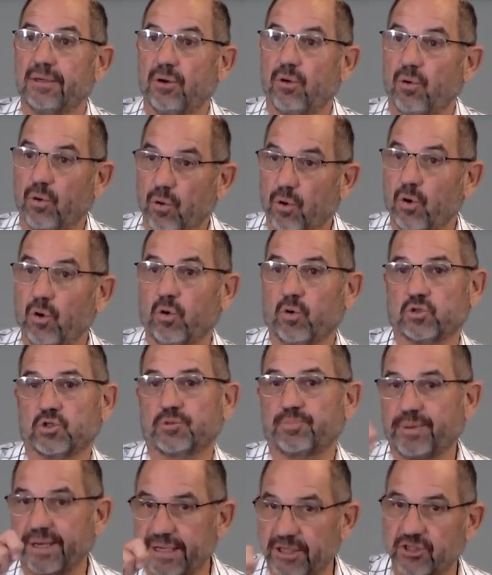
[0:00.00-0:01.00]
All
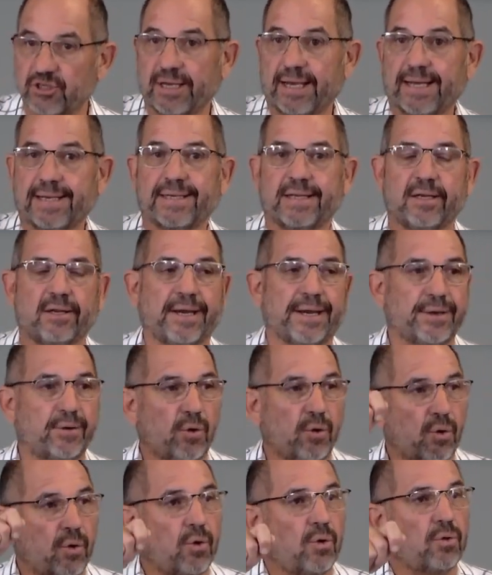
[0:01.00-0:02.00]
speech, underline.
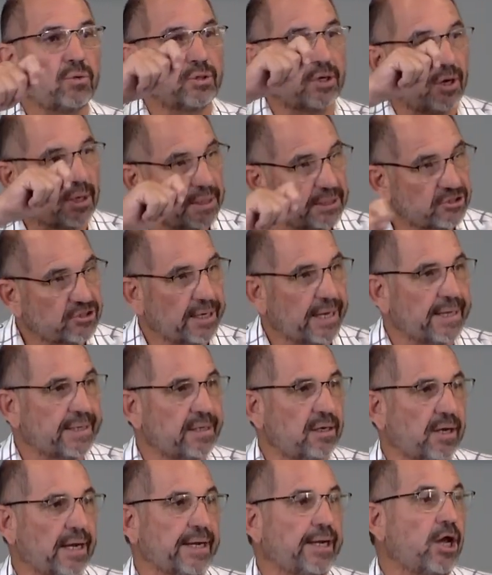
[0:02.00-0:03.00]
All knowledge,
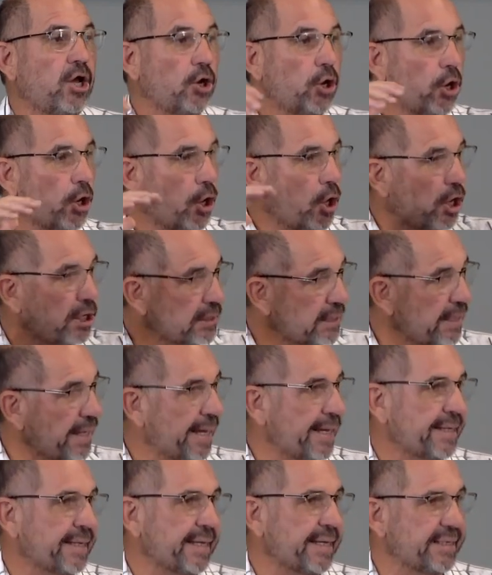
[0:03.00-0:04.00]
underline. Not
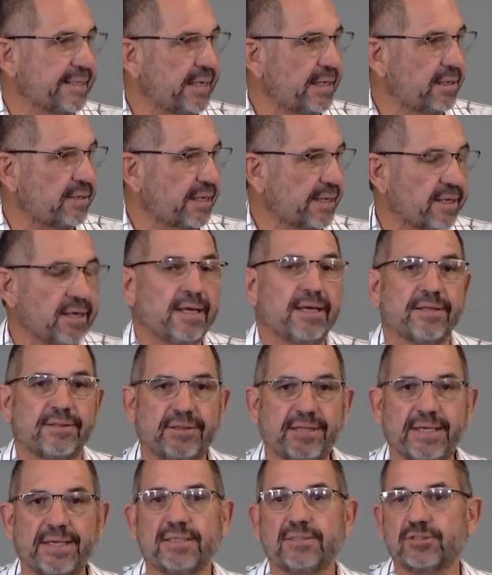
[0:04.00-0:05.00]
lacking in anything.
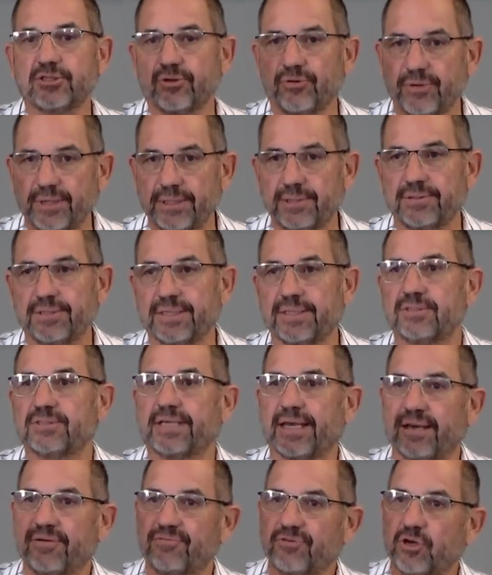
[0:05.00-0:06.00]
These Corinthians
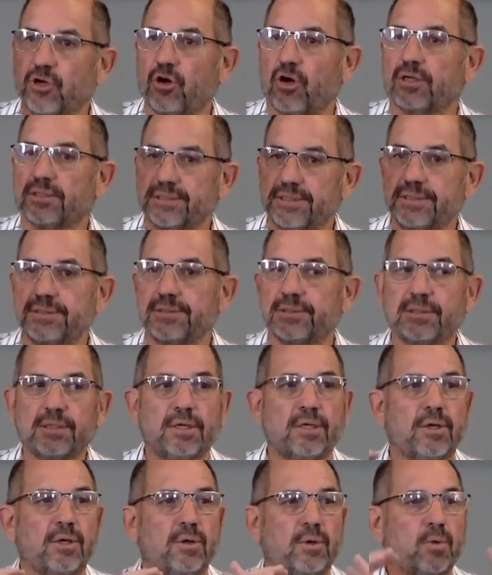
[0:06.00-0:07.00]
have got it
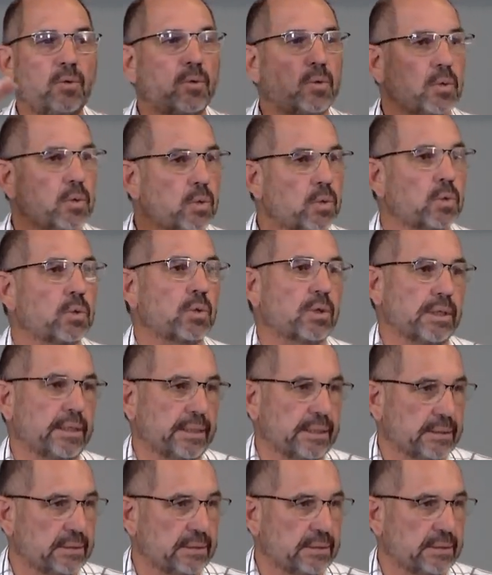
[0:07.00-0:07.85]
all.